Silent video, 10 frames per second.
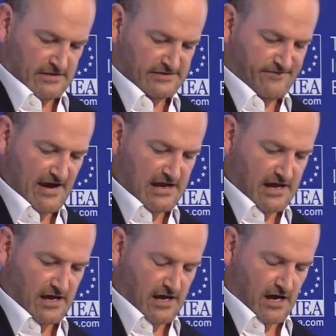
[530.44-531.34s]
This
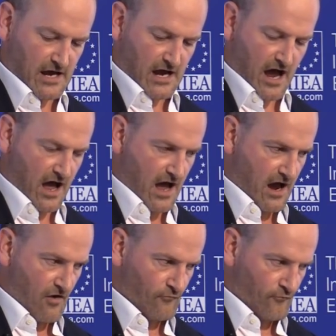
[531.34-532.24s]
failure
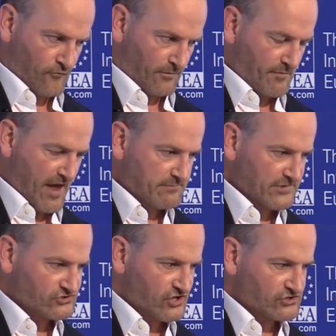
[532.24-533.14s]
from the May
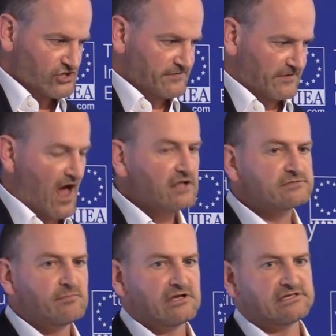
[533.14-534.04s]
administration, I think,
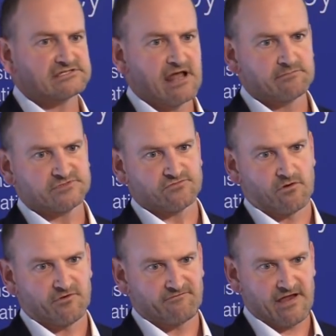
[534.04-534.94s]
ultimately stems
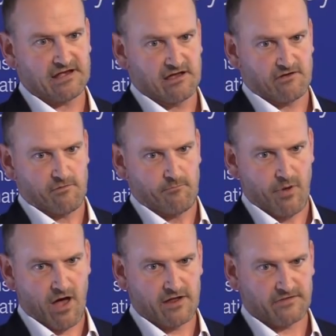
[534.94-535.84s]
from a failure
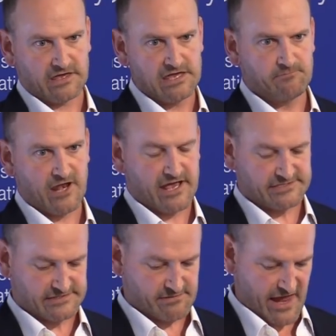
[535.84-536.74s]
by the key
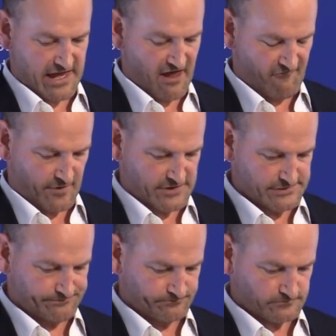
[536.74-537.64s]
players in the May government.